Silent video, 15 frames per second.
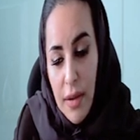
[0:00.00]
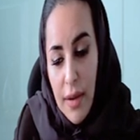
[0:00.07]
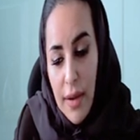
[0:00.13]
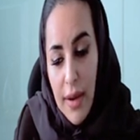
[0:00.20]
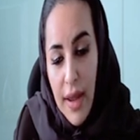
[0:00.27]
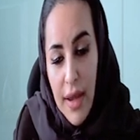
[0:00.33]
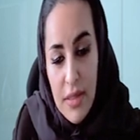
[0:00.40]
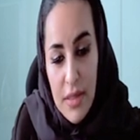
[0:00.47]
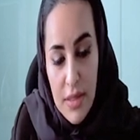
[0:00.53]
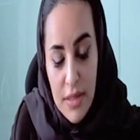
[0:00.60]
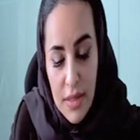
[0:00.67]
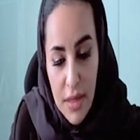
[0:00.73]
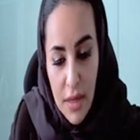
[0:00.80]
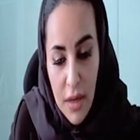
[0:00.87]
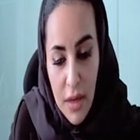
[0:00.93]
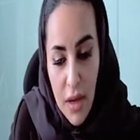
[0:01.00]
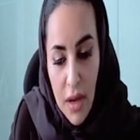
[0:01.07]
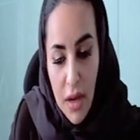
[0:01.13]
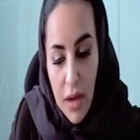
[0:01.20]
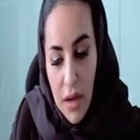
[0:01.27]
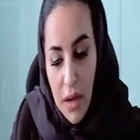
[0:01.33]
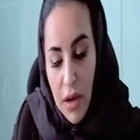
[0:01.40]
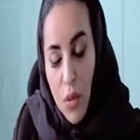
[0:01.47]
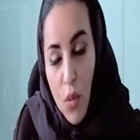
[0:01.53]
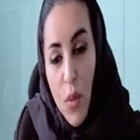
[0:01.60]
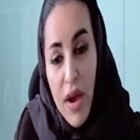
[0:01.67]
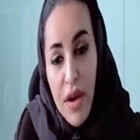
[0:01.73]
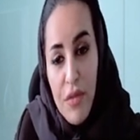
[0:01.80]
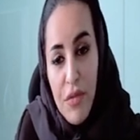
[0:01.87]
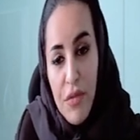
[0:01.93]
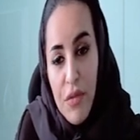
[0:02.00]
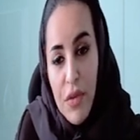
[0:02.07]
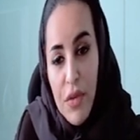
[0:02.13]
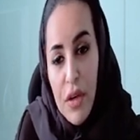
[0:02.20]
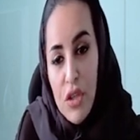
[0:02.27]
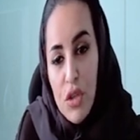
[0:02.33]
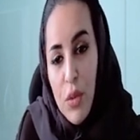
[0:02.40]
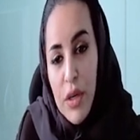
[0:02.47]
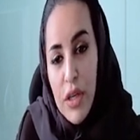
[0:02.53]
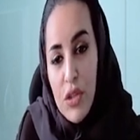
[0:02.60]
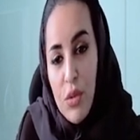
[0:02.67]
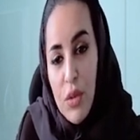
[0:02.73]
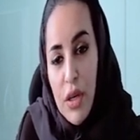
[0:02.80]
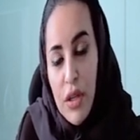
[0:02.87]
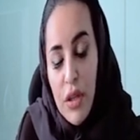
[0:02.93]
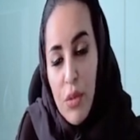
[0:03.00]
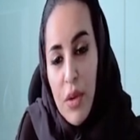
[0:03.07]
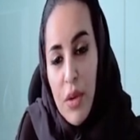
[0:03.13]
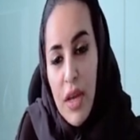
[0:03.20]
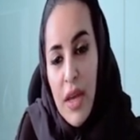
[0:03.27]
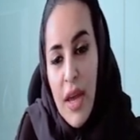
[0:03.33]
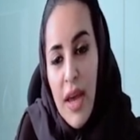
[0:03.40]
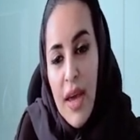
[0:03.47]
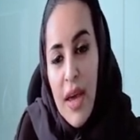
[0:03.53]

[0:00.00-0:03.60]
last WEF 2023,